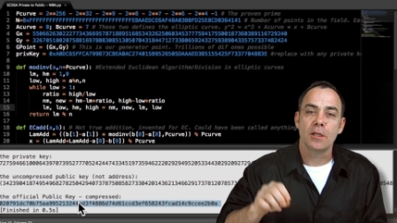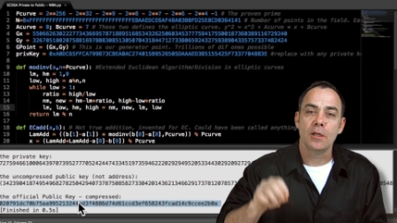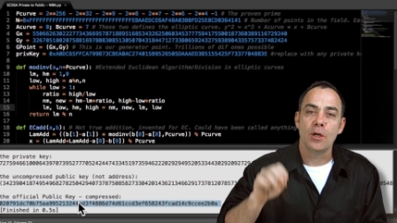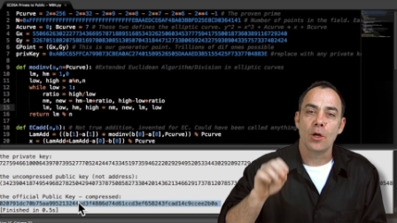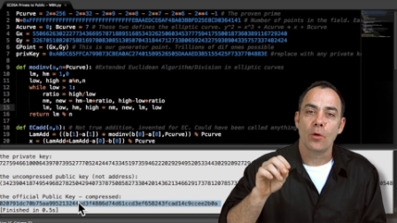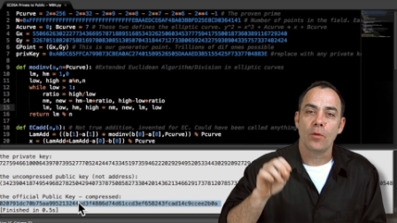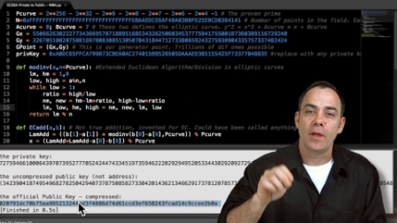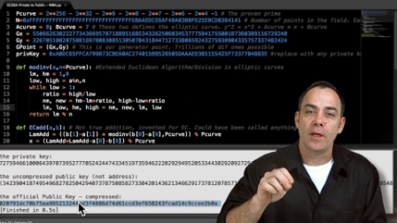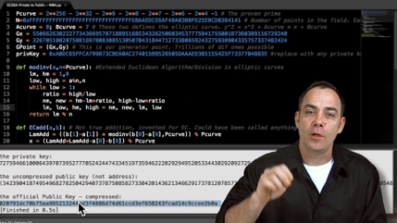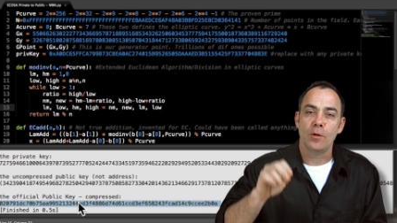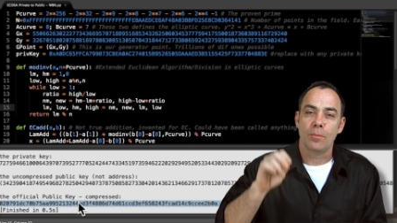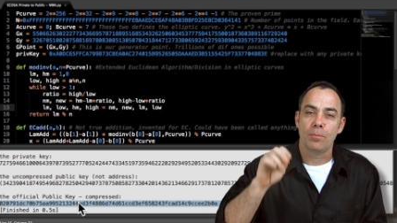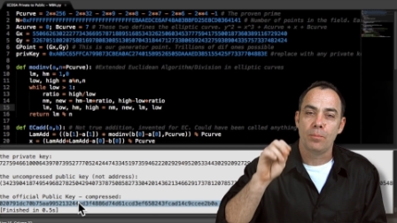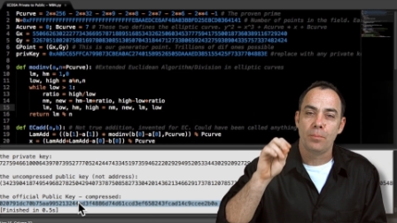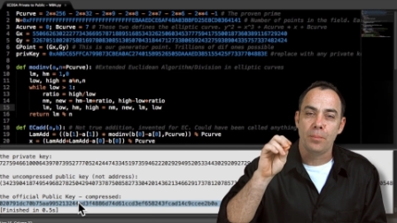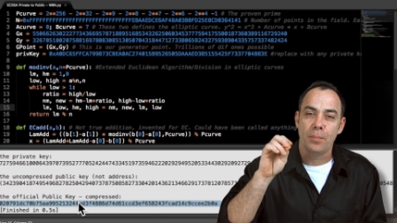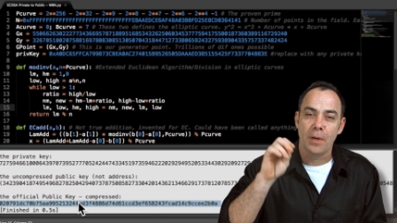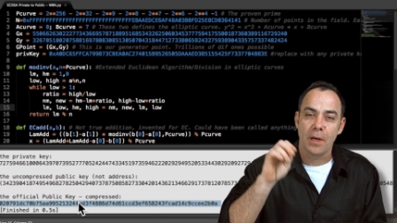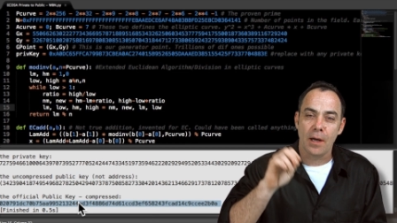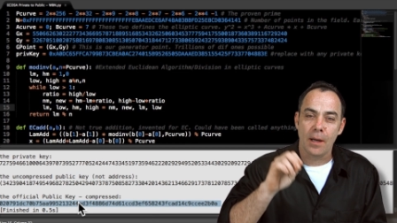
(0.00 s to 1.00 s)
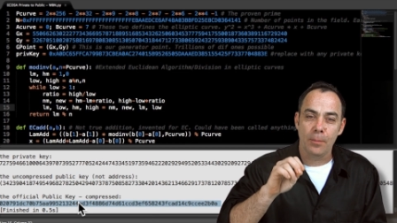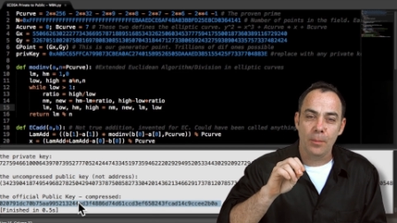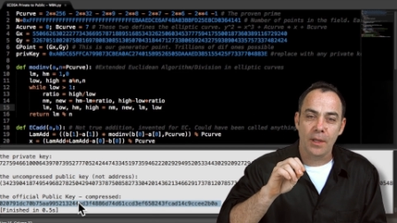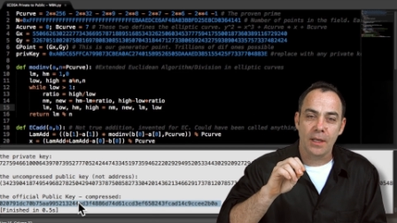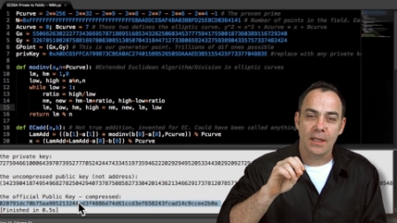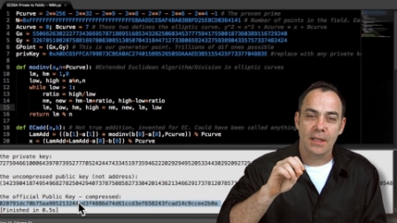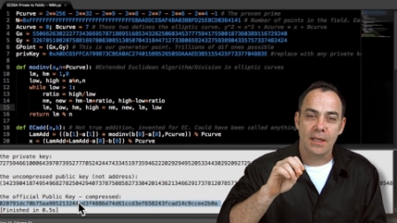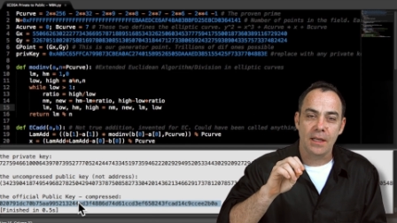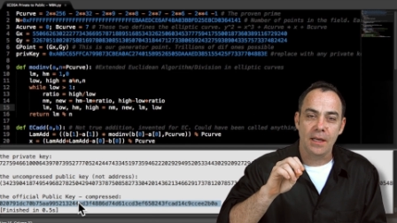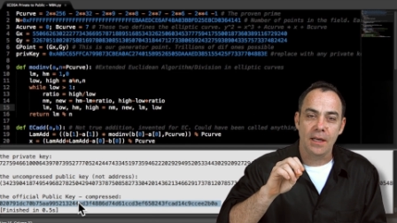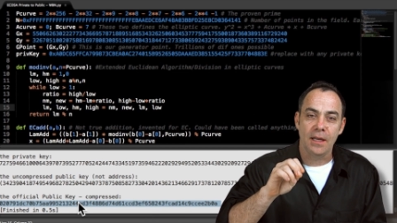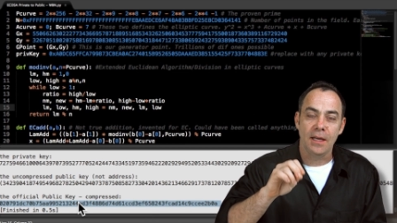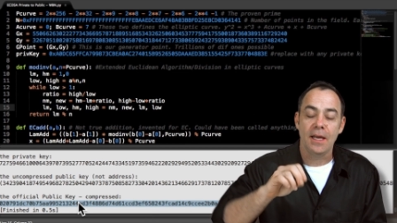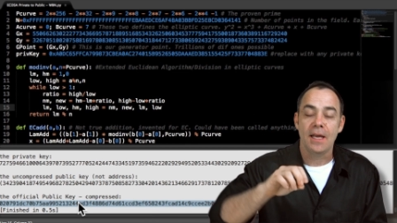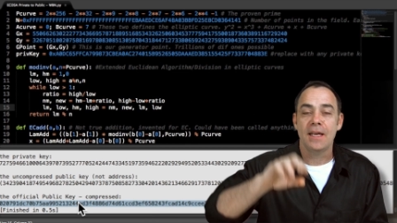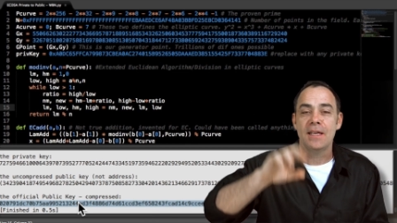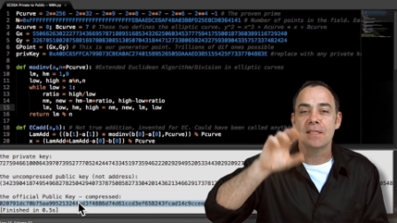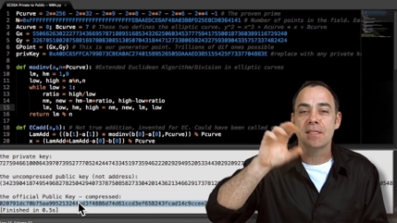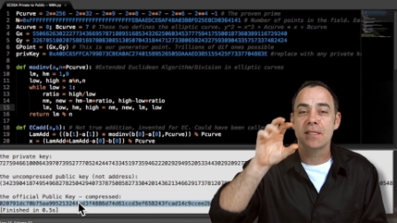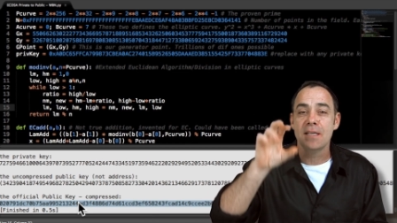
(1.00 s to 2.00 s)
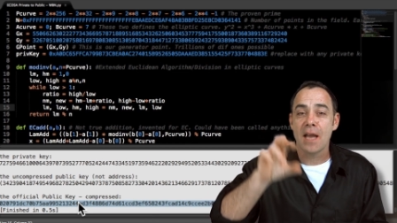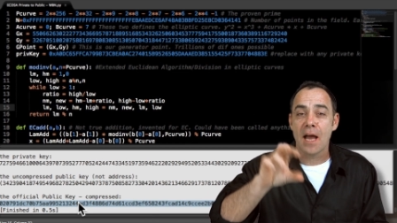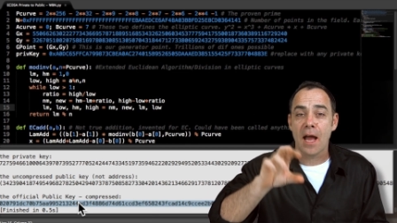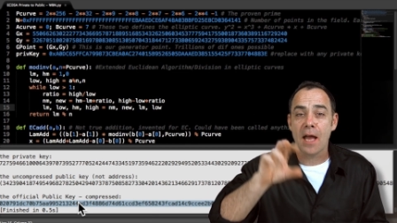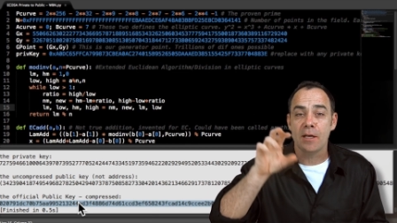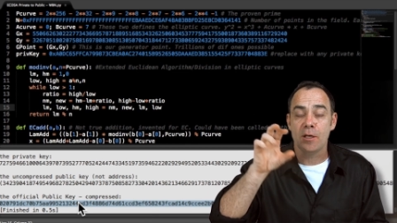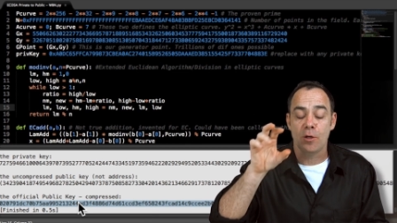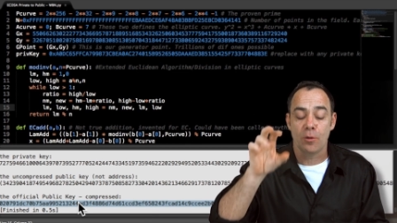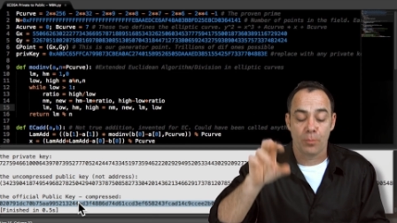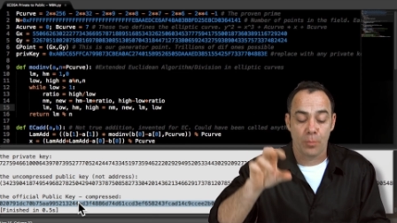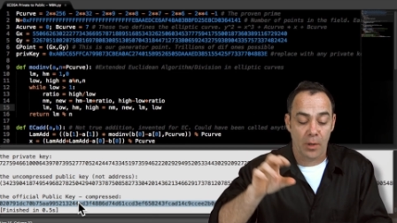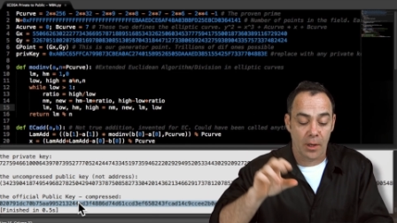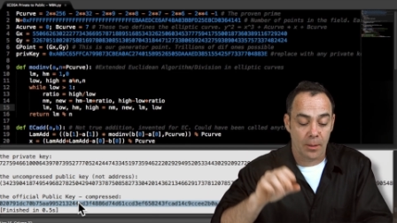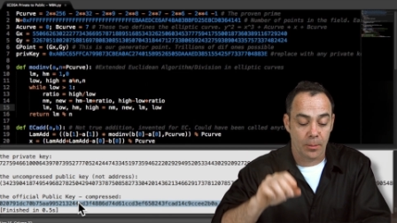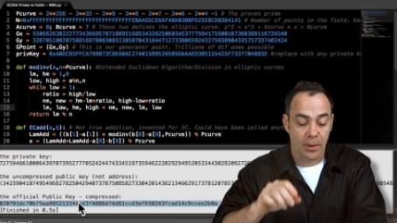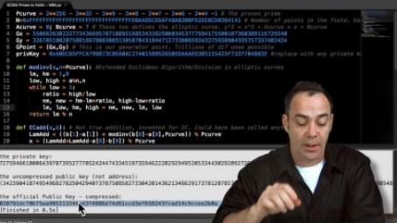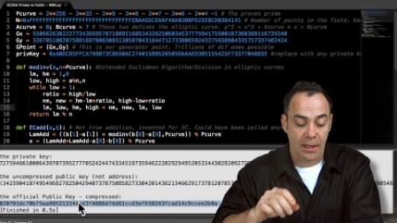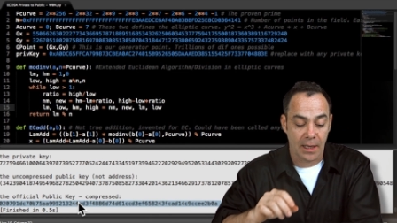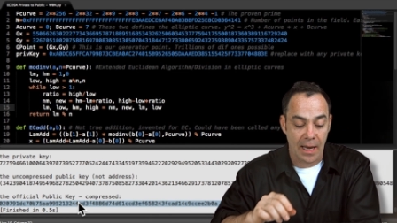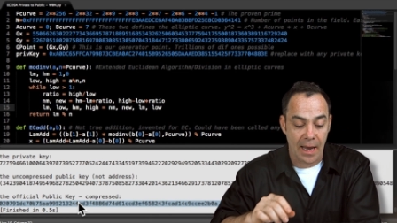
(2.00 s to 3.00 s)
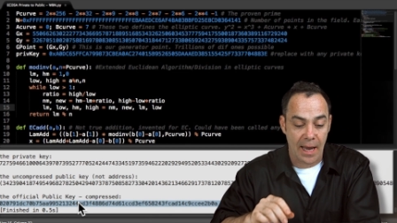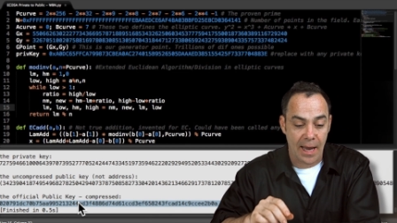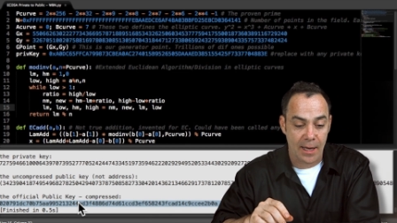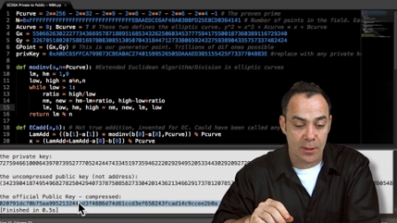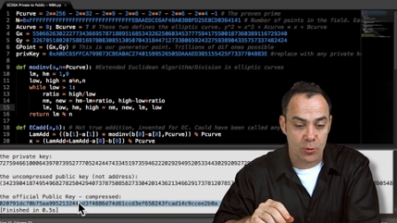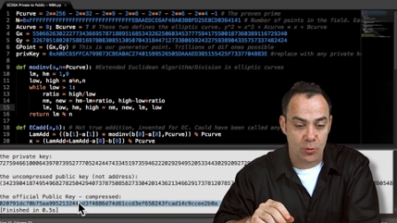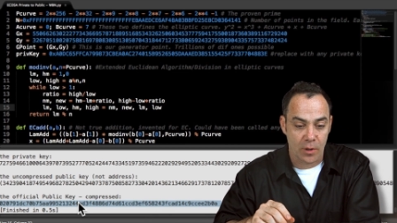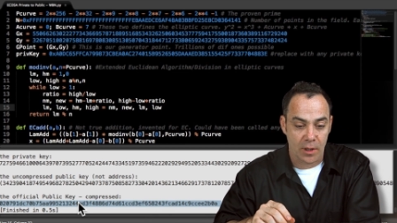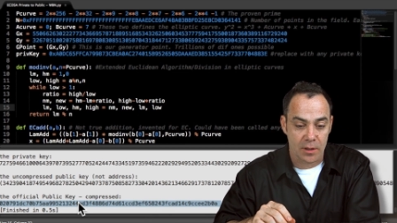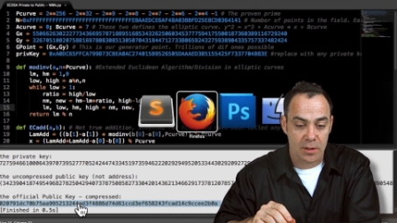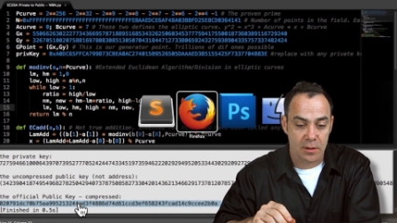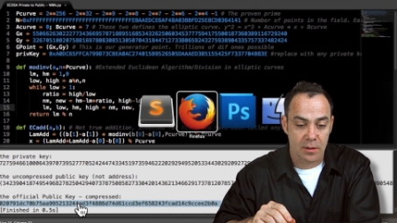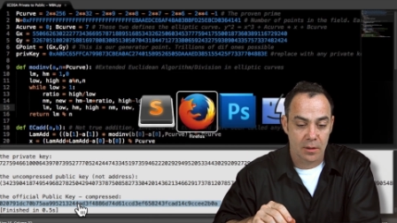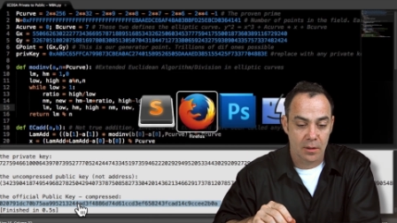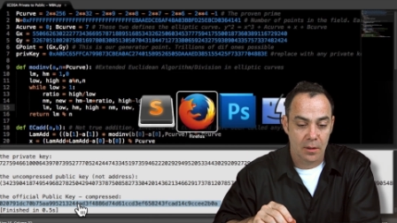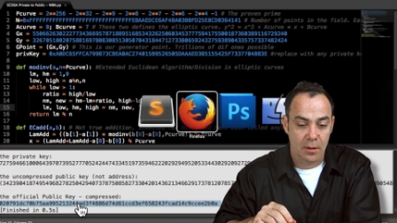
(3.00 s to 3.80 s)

to know that your public key is not your public address,